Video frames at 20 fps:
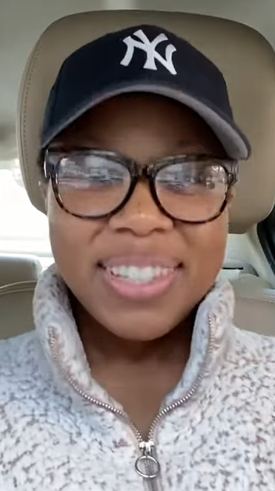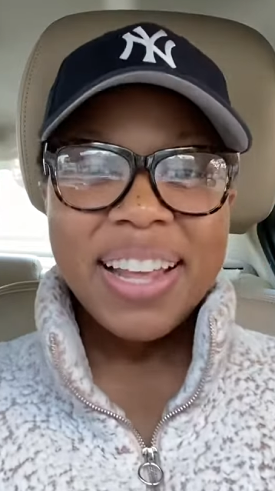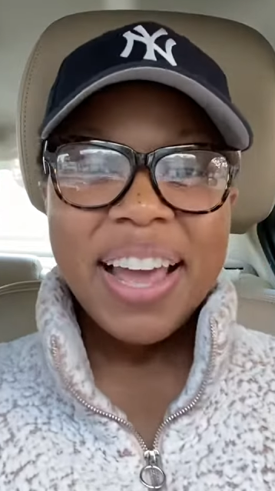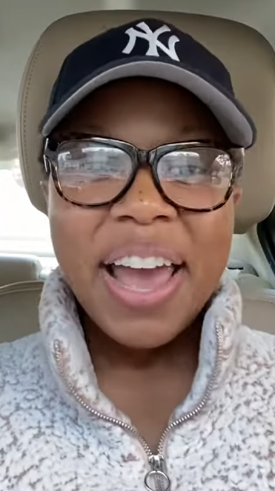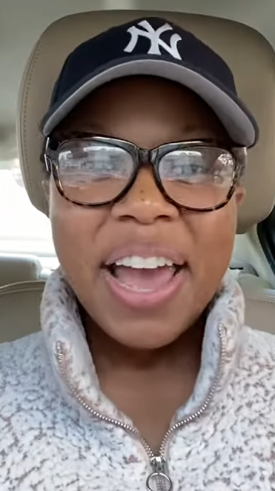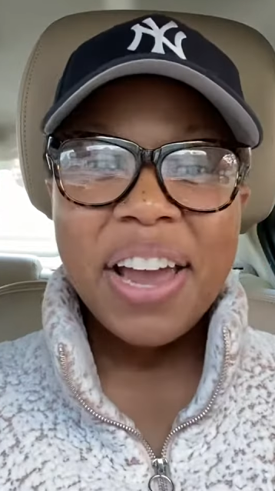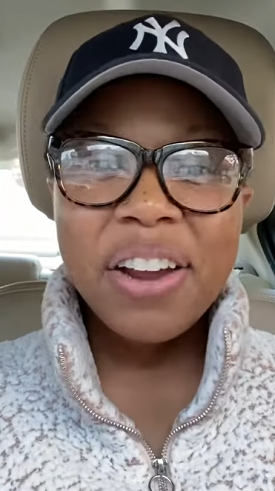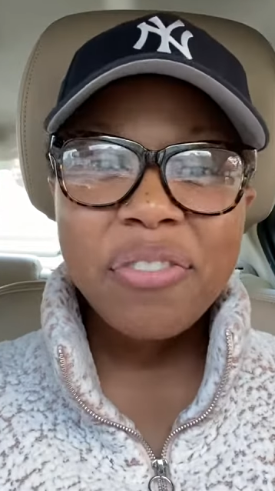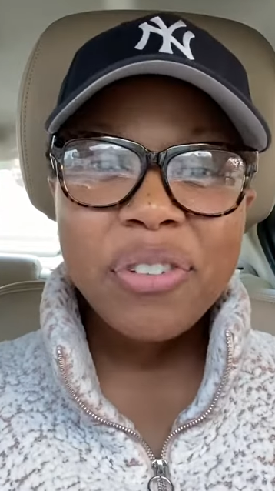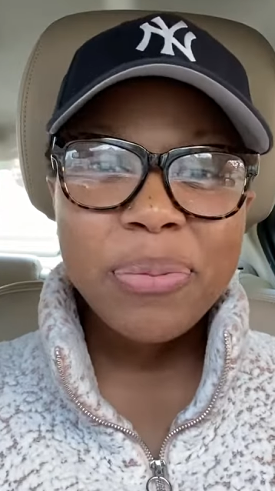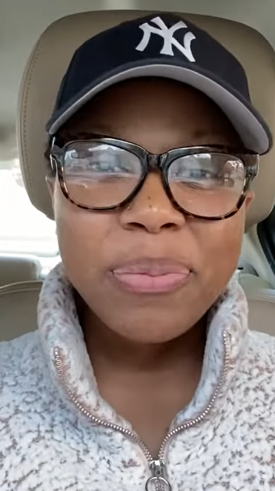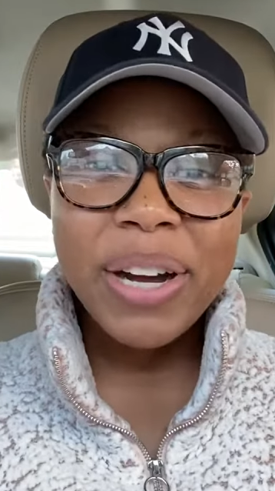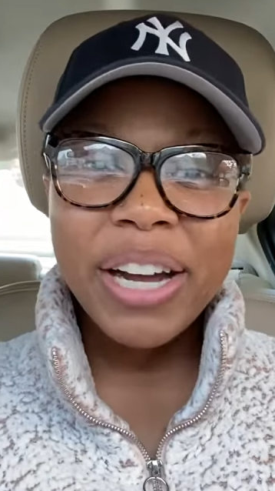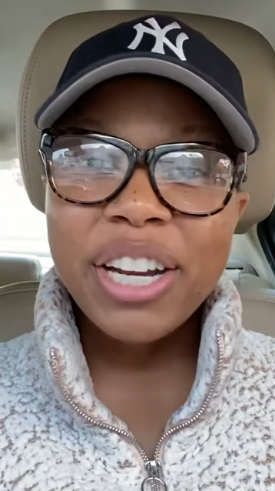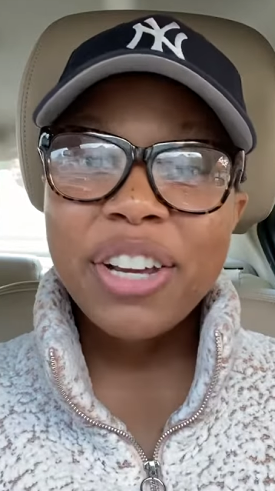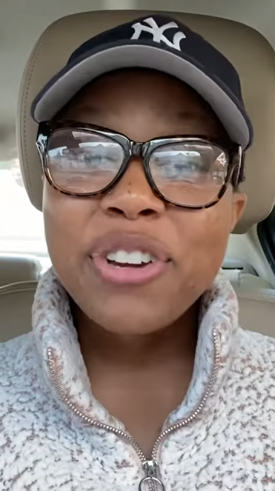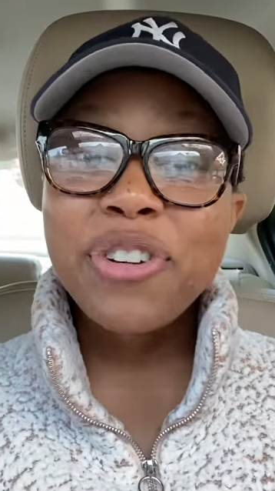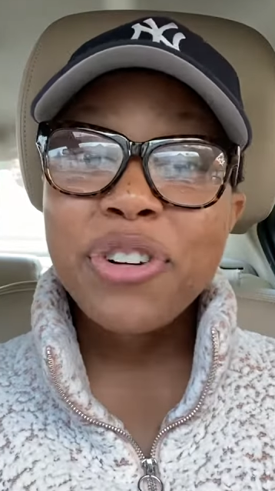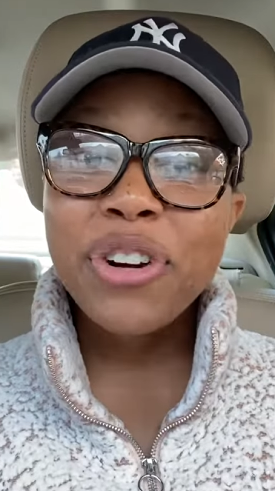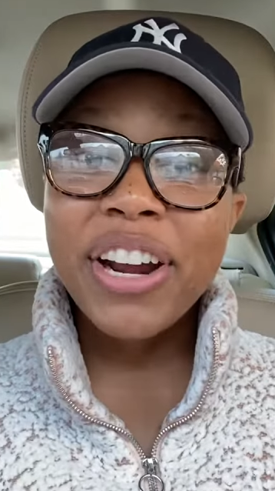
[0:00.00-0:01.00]
Hey
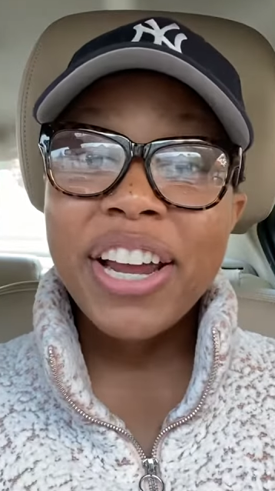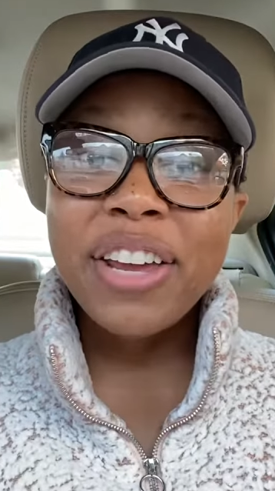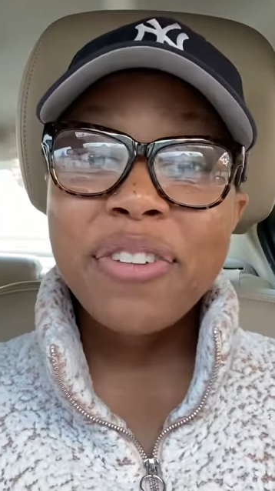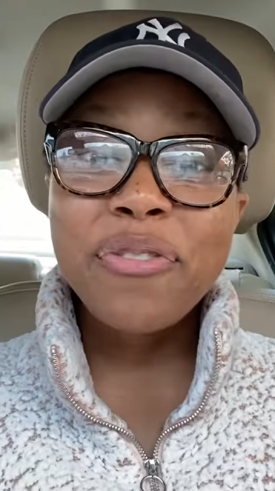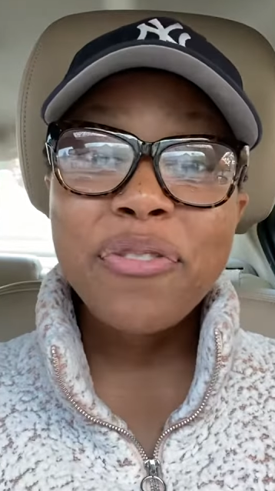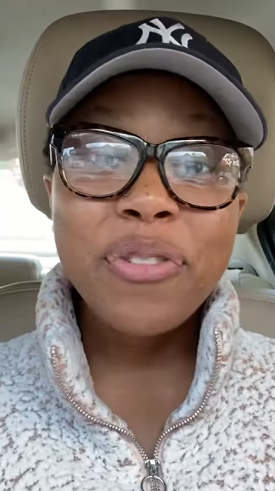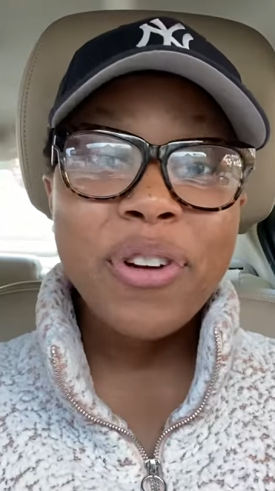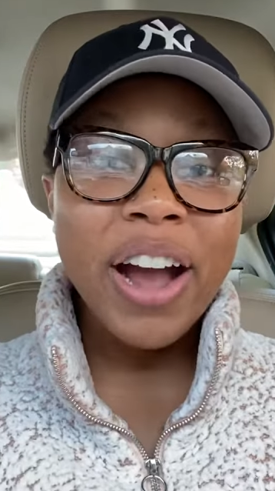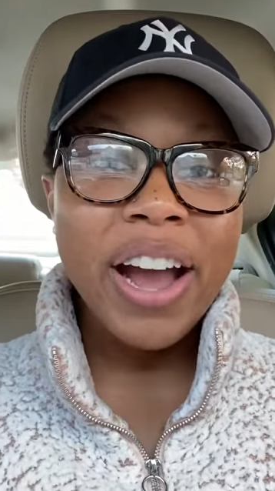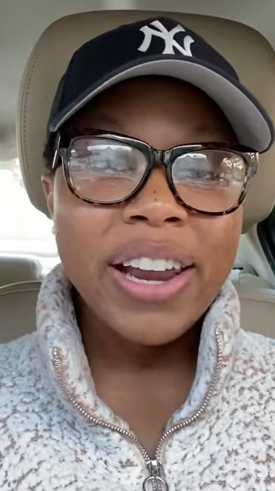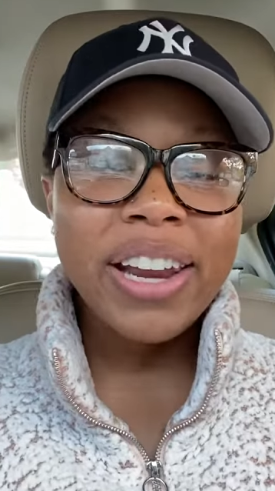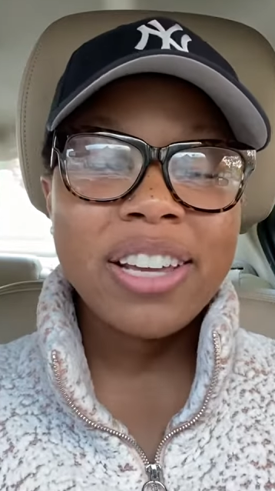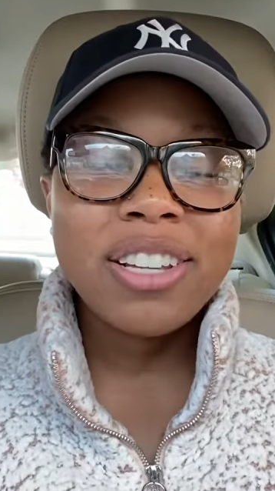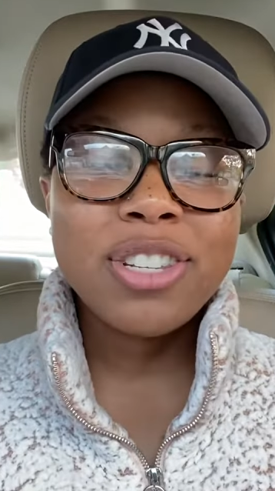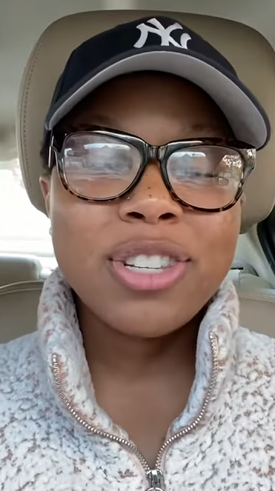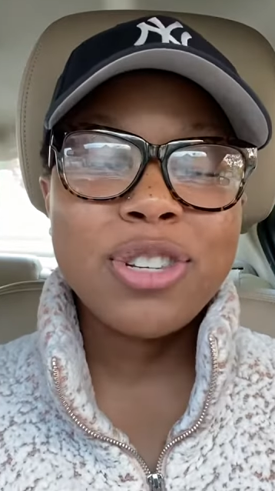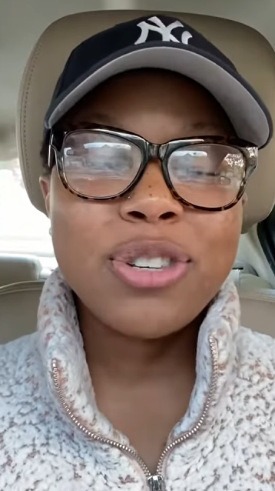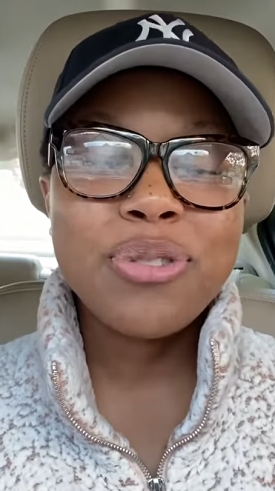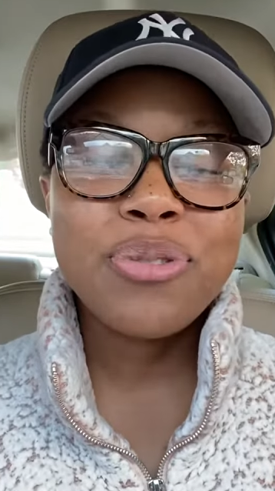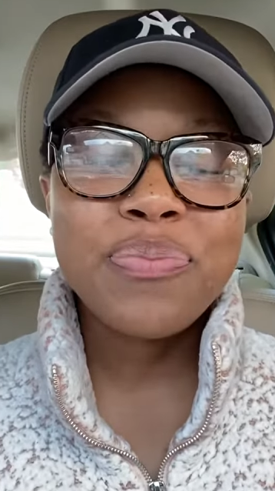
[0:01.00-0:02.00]
everybody, great Friday
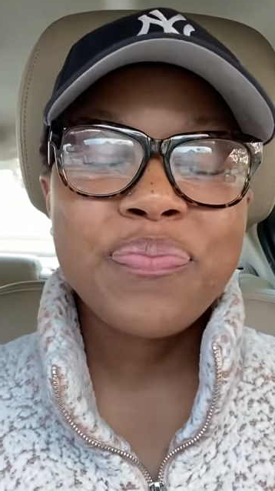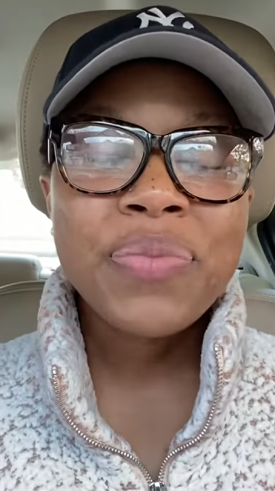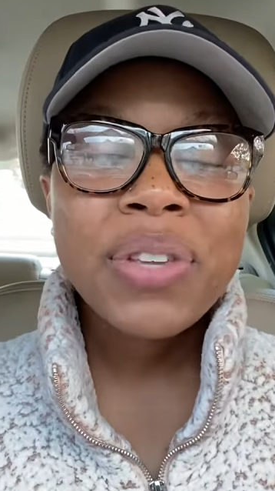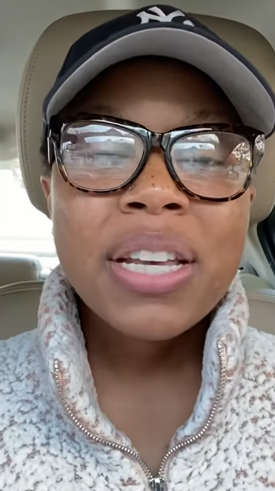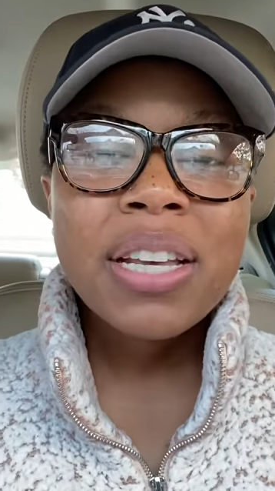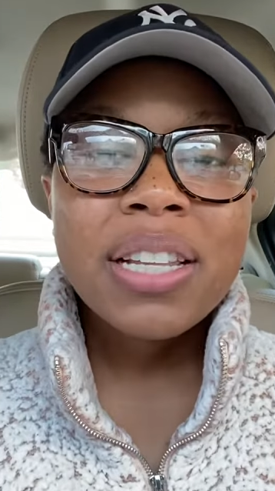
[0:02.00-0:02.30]
to you.